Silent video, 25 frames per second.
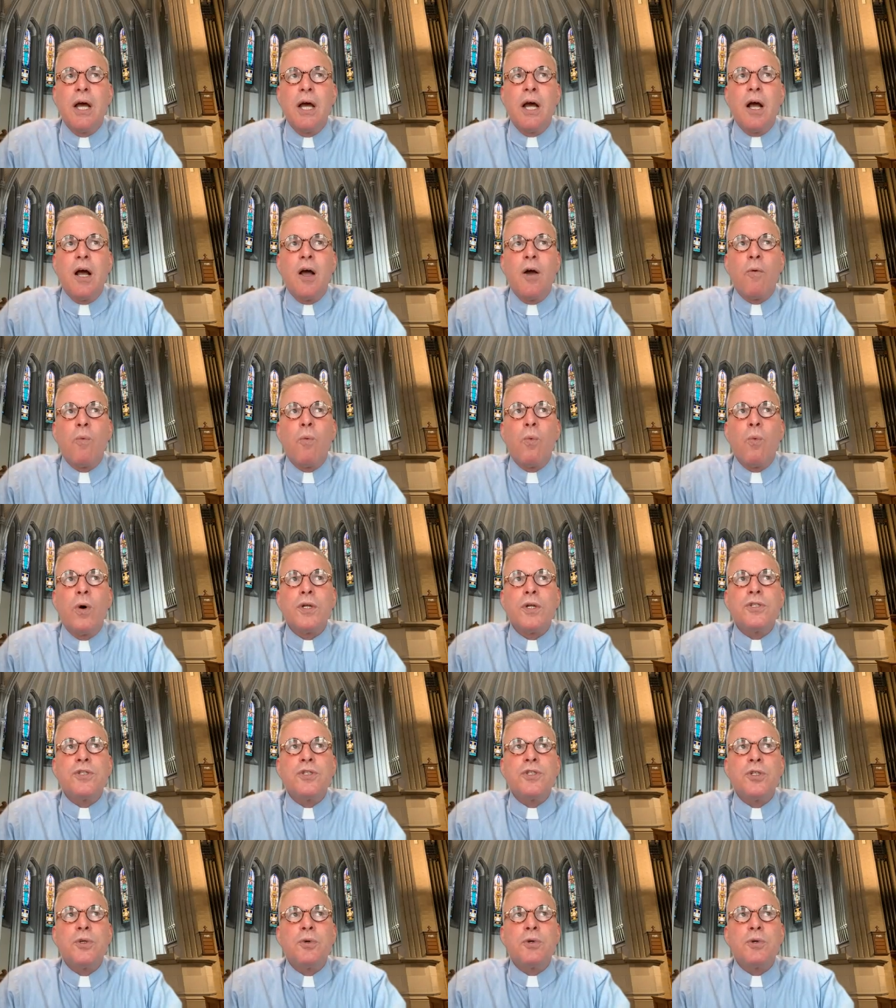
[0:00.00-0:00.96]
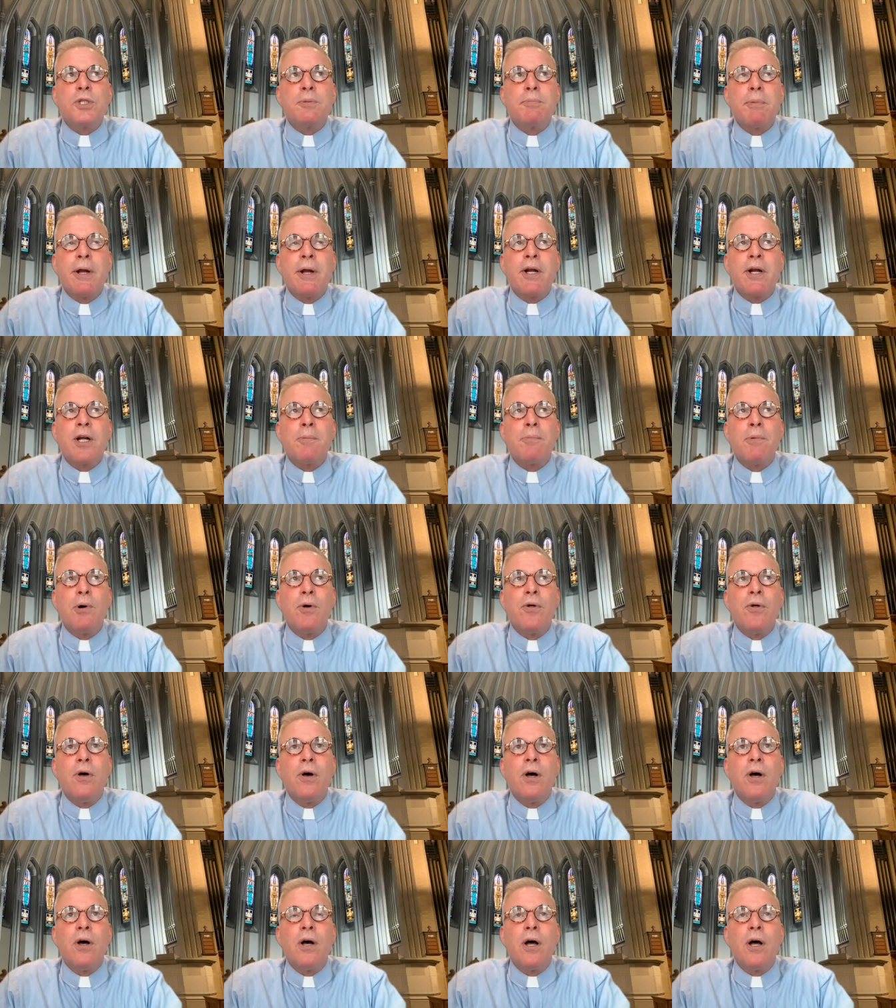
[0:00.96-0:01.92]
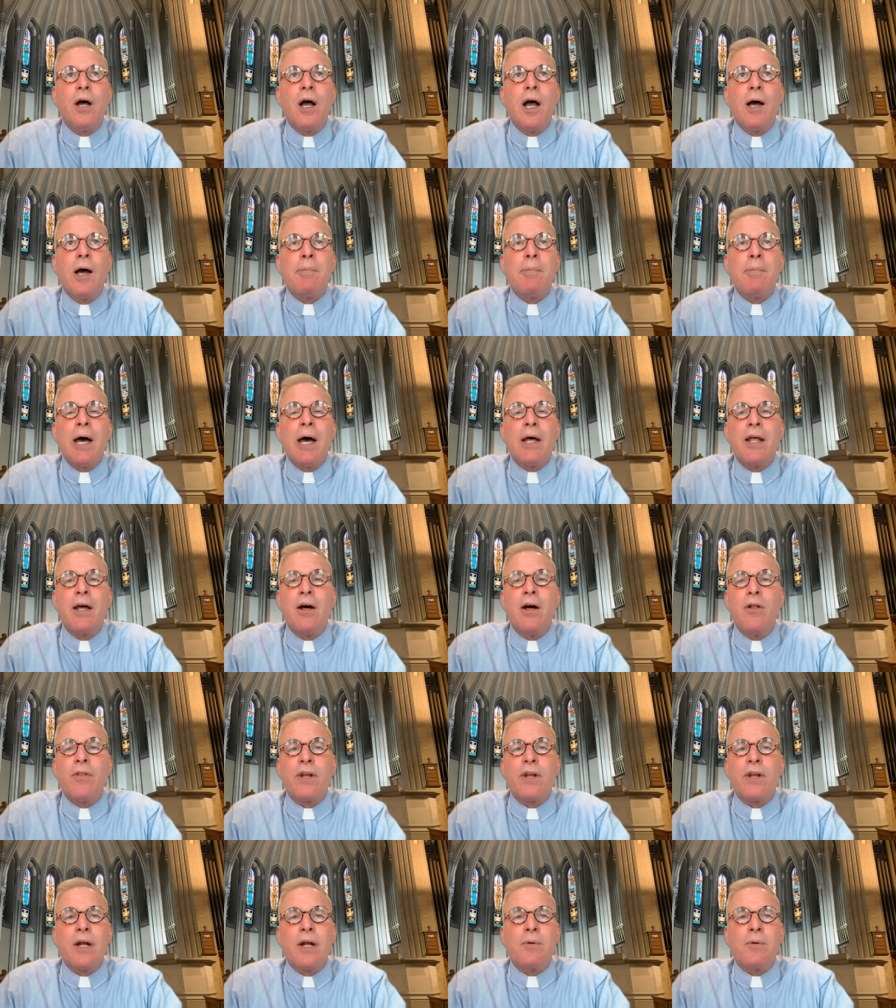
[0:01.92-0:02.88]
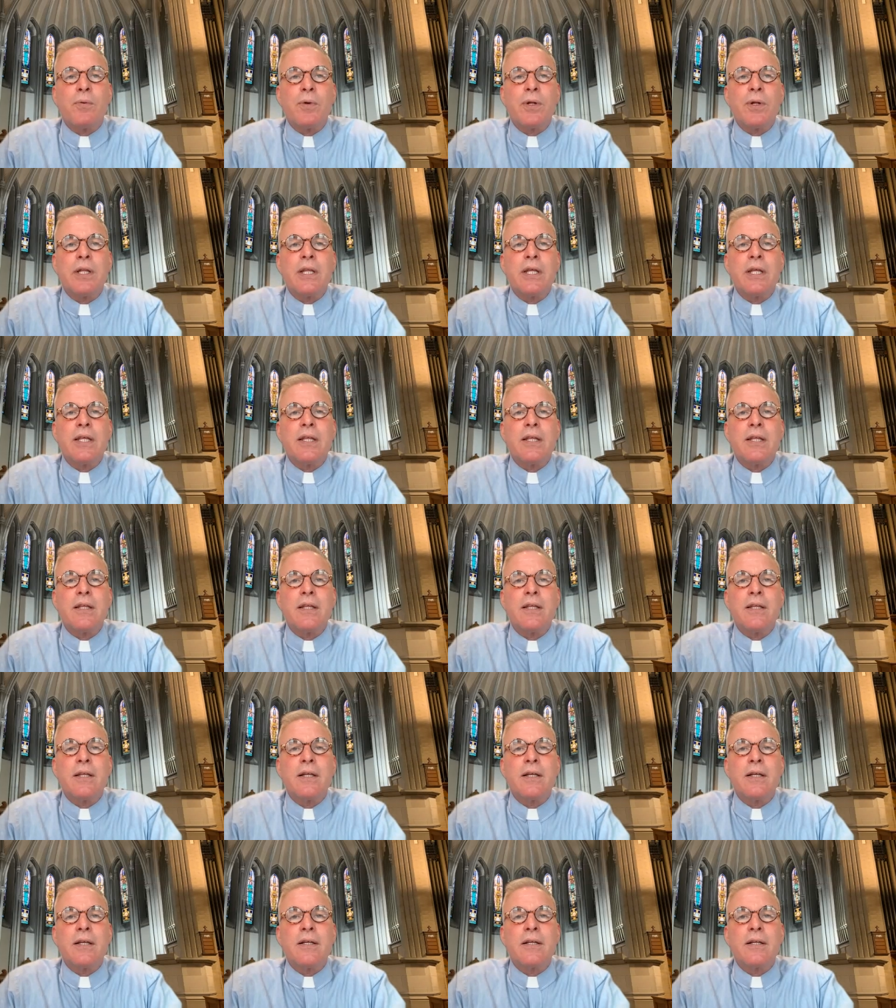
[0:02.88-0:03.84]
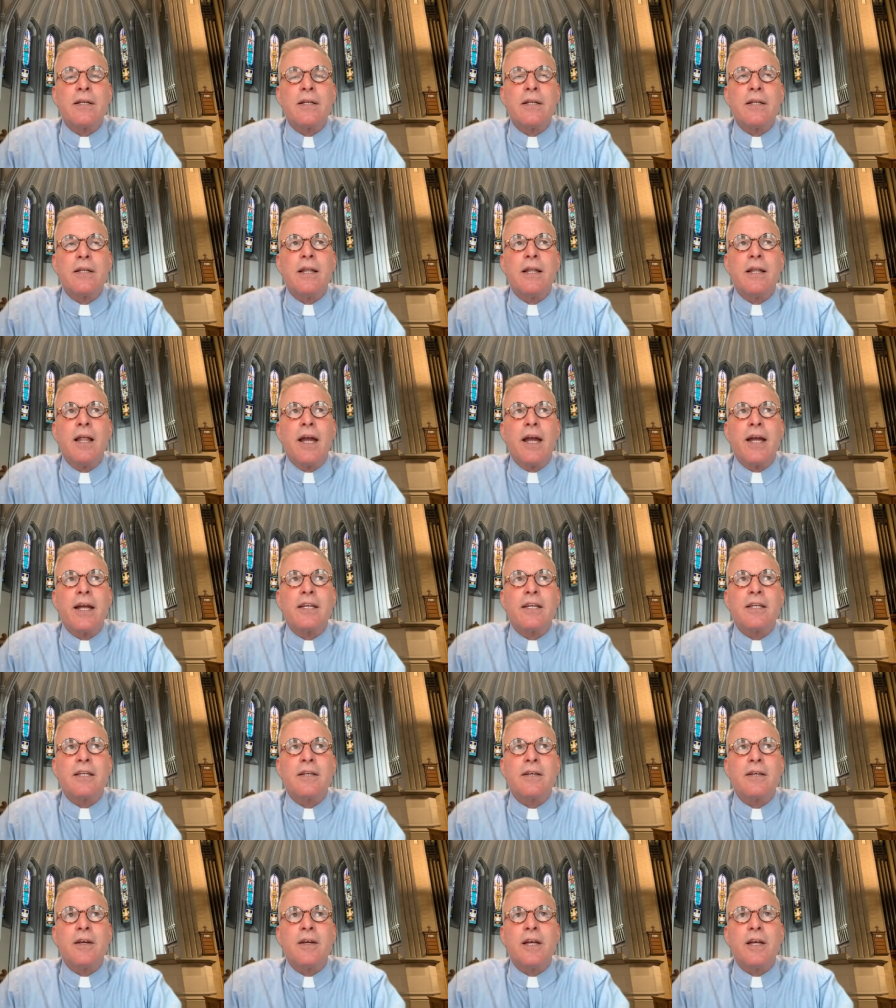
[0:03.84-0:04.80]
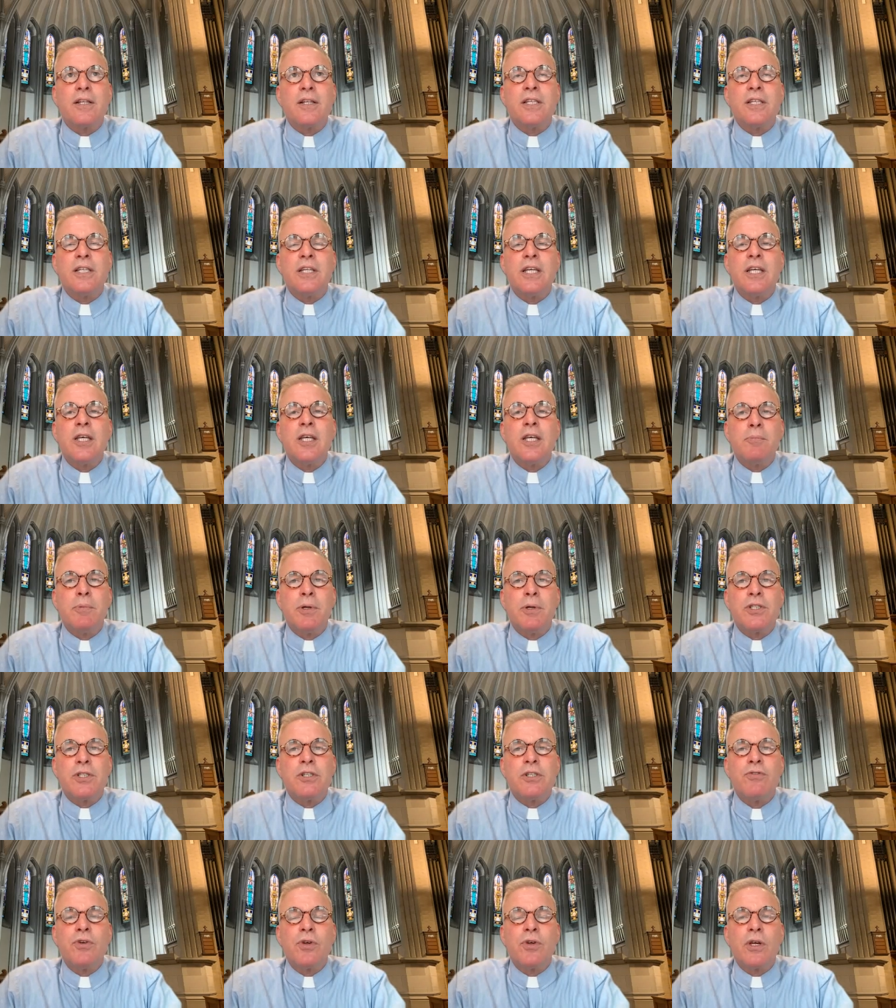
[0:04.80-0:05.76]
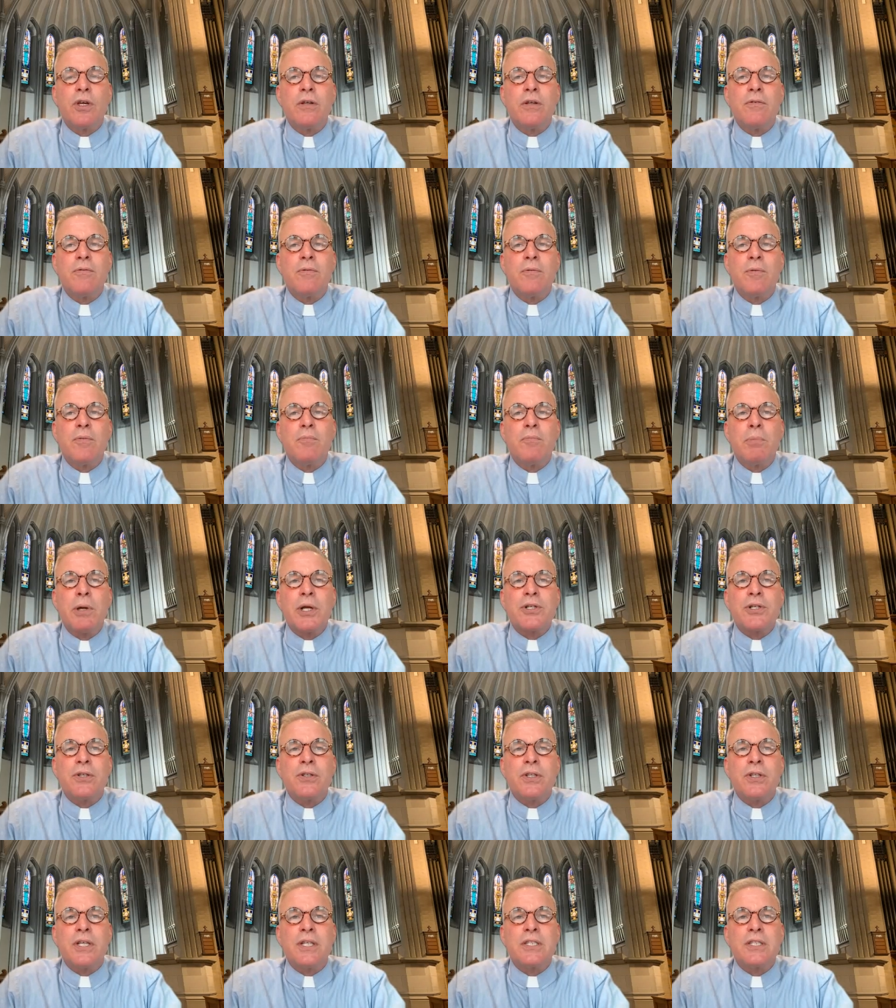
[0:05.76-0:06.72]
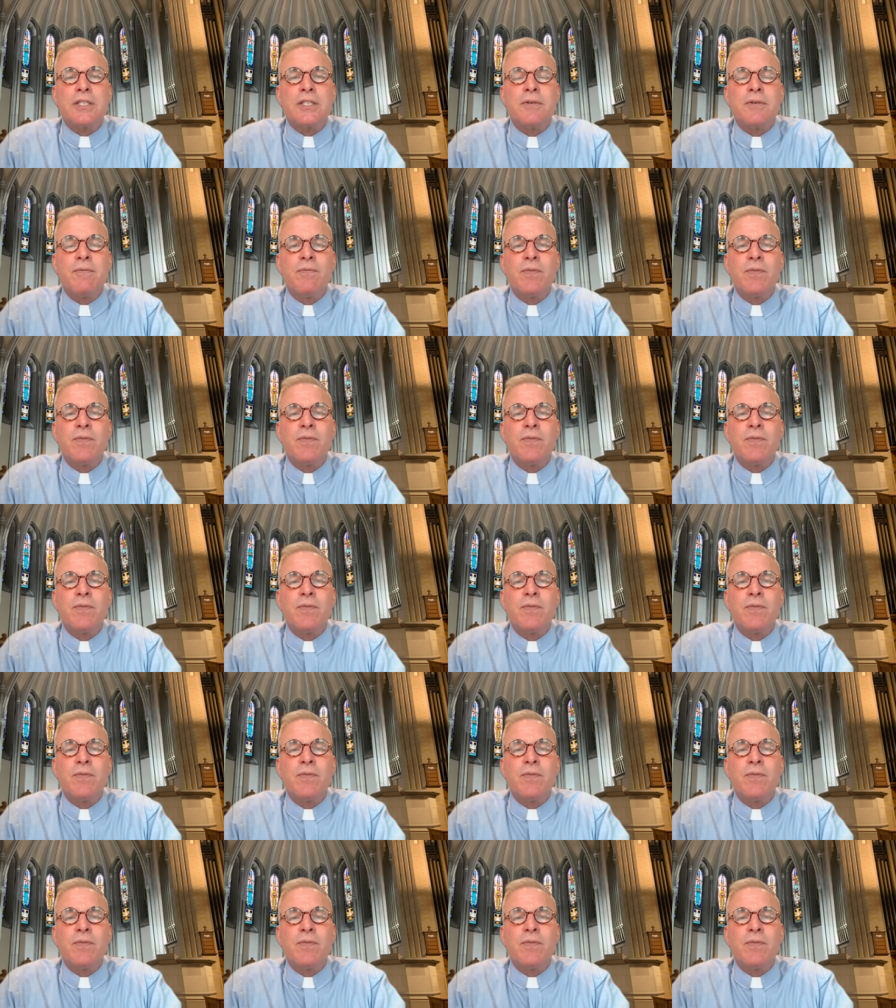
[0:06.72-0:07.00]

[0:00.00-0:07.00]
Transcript: One Jewish parable about hell that I really liked, it's an image, if you can picture this.